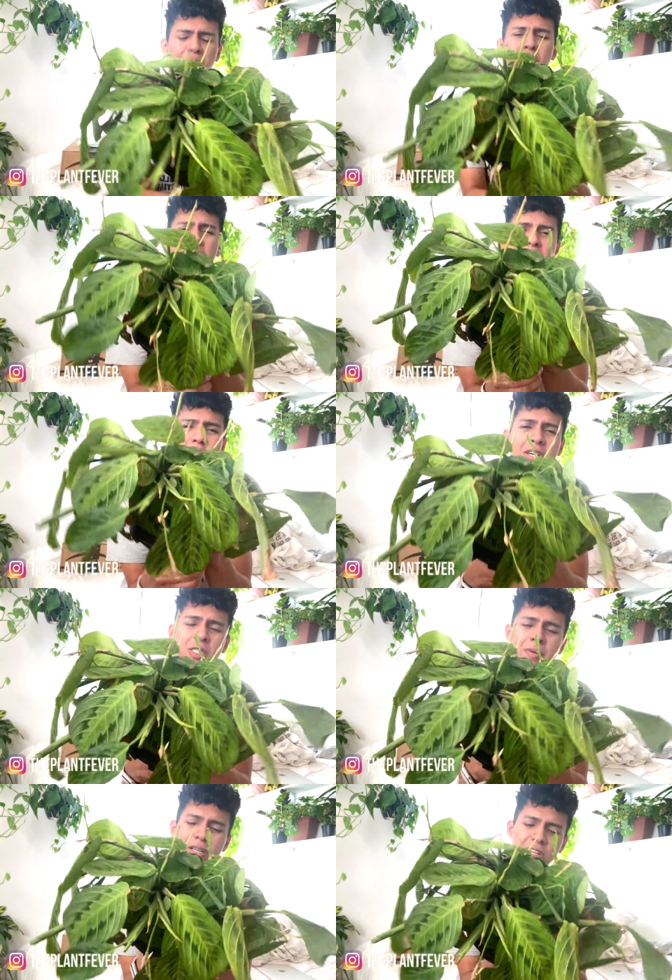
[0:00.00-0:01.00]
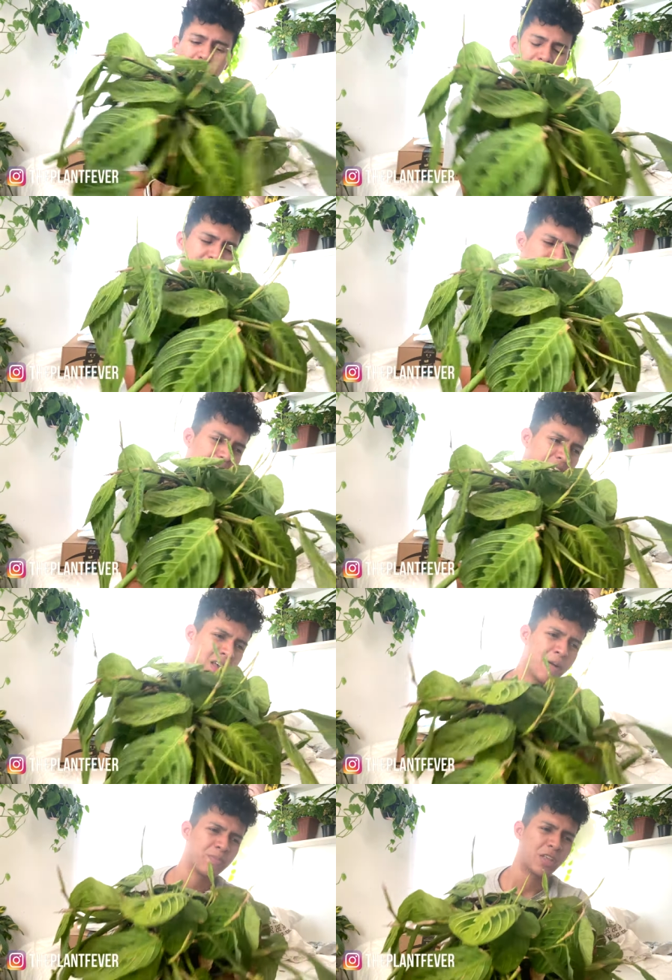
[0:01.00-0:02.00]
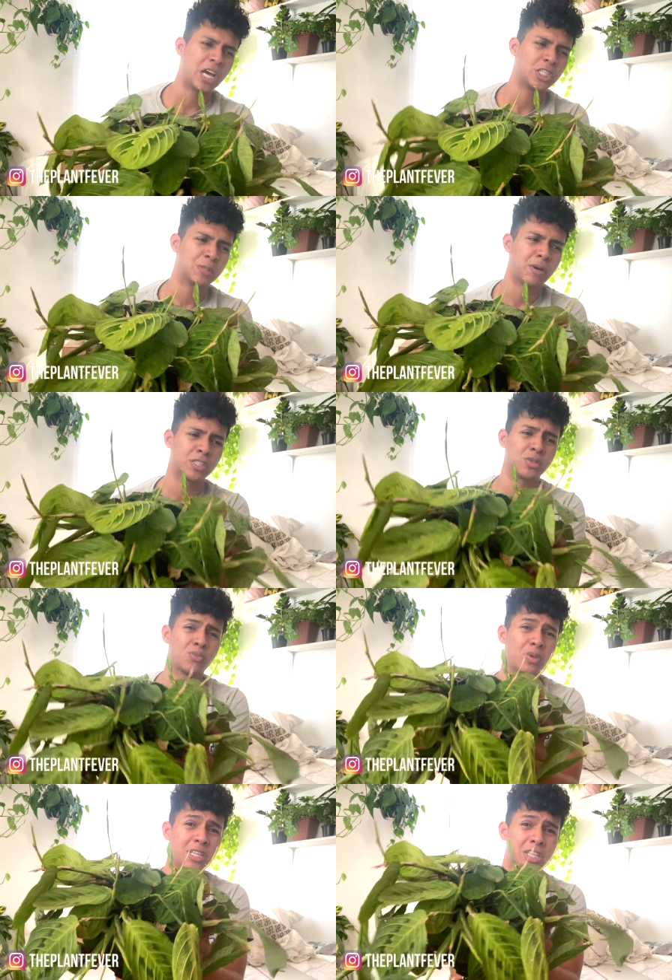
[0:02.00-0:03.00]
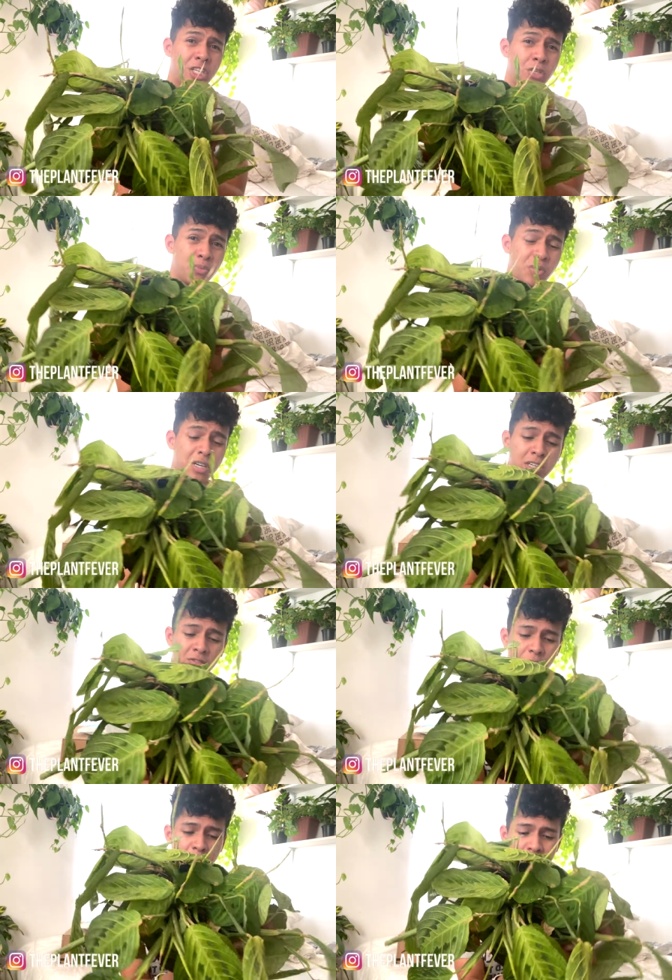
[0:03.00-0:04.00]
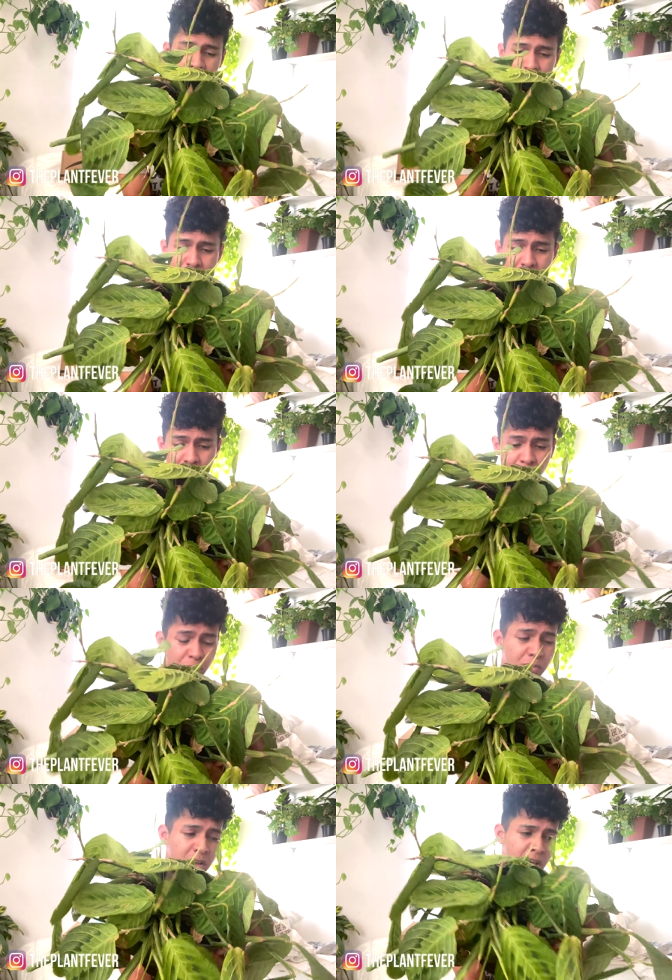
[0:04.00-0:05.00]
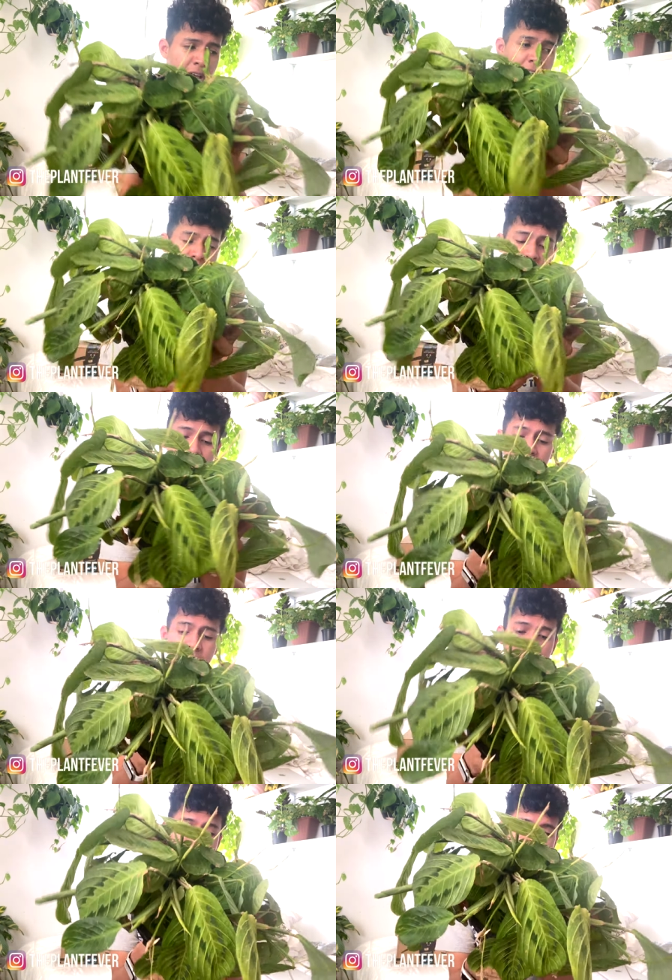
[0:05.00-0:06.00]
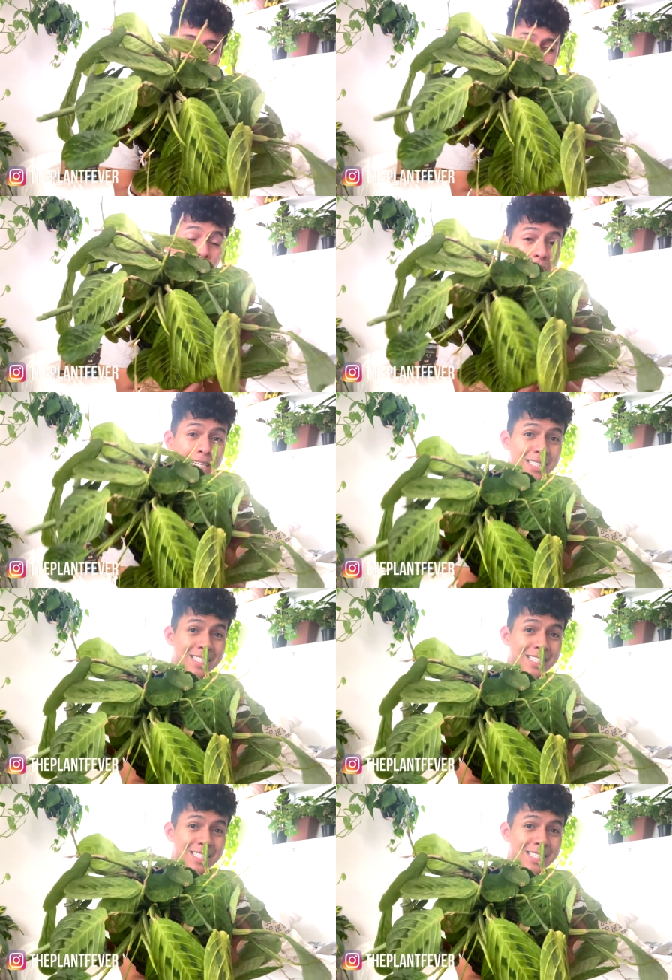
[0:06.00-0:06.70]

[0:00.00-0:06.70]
not trying to make a lot of mess because I just bought this really cute rug for my bedroom and it's white.